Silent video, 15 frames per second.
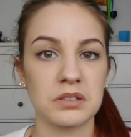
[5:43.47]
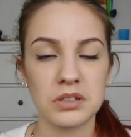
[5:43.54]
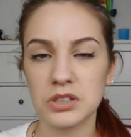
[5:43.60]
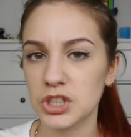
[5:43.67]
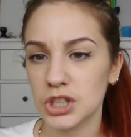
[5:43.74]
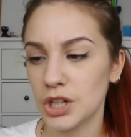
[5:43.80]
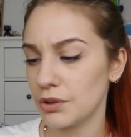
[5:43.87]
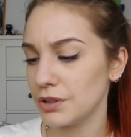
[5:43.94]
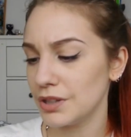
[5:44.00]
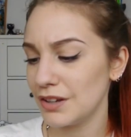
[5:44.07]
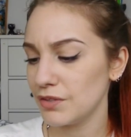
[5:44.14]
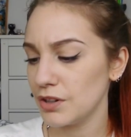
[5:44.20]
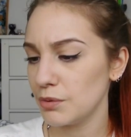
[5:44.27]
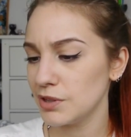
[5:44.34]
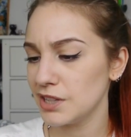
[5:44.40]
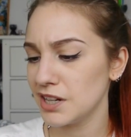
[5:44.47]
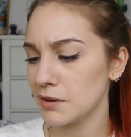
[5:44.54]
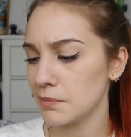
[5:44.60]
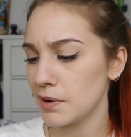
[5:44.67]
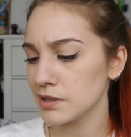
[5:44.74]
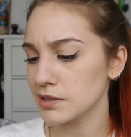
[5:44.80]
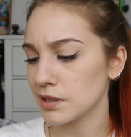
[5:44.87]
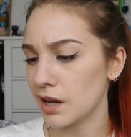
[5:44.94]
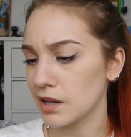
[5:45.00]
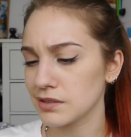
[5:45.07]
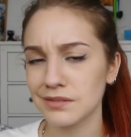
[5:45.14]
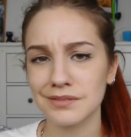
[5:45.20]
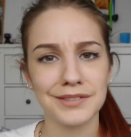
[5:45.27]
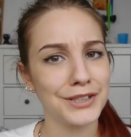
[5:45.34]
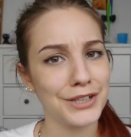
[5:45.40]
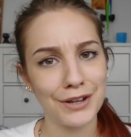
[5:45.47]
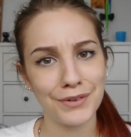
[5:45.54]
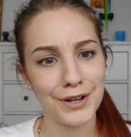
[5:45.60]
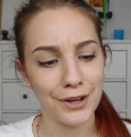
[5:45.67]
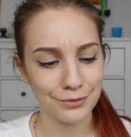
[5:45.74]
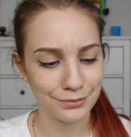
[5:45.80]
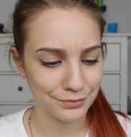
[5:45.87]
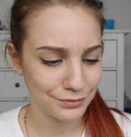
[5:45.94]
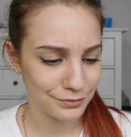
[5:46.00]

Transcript: Cause you know, you never know when you need a plaster, guys. You never know.